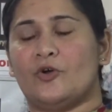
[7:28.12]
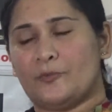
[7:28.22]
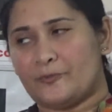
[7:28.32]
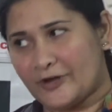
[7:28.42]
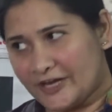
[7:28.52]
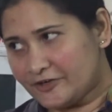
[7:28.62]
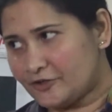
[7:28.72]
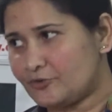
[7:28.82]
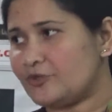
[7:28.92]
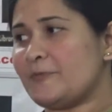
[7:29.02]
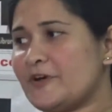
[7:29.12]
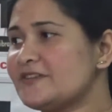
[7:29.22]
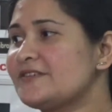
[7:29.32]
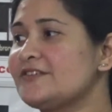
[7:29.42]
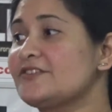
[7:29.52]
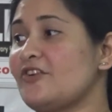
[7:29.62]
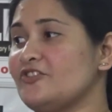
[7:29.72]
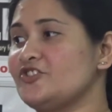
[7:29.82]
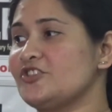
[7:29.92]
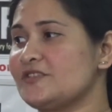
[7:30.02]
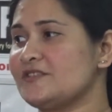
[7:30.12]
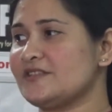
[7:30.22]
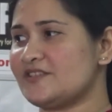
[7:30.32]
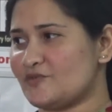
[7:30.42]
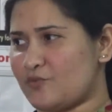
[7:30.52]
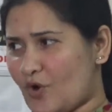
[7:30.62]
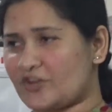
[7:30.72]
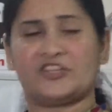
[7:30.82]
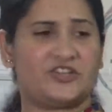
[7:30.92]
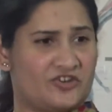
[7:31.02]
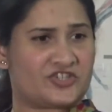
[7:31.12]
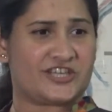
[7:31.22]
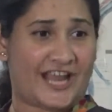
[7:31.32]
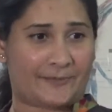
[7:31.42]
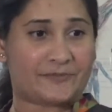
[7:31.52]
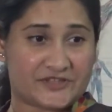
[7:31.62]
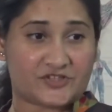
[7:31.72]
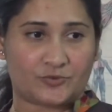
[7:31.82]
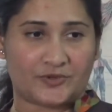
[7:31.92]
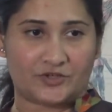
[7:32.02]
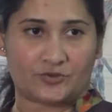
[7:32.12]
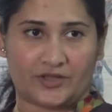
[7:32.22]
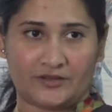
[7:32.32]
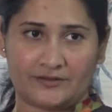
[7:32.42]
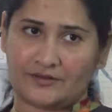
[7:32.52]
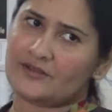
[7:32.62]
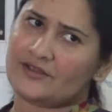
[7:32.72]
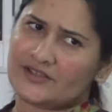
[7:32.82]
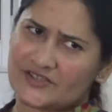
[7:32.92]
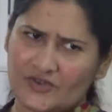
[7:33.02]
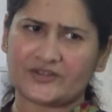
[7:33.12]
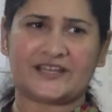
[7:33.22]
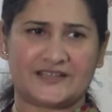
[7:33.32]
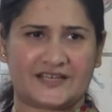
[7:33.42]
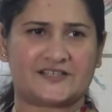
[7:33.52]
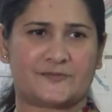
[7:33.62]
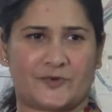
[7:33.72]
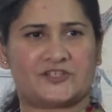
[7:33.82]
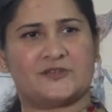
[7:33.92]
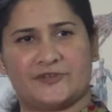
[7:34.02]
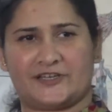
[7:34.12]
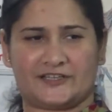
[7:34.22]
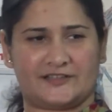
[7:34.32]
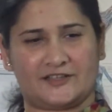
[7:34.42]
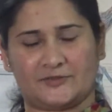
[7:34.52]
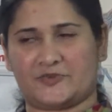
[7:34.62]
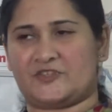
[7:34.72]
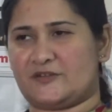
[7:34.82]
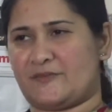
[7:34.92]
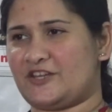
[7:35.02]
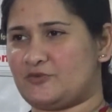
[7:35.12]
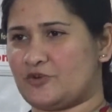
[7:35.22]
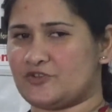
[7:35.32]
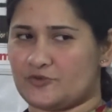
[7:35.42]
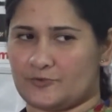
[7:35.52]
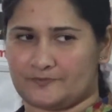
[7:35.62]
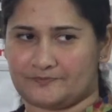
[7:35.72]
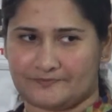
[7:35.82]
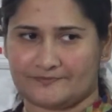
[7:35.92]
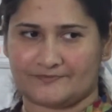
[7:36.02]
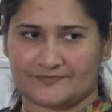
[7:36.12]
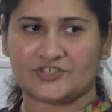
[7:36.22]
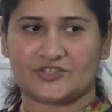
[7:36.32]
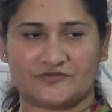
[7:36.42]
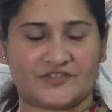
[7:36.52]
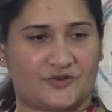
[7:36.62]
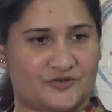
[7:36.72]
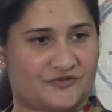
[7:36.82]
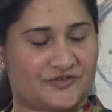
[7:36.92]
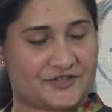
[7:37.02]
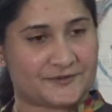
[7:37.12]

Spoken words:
bring to the person's consciousness what he or she happens to be doing, so that there is a possibility that the person might want to shift out of it.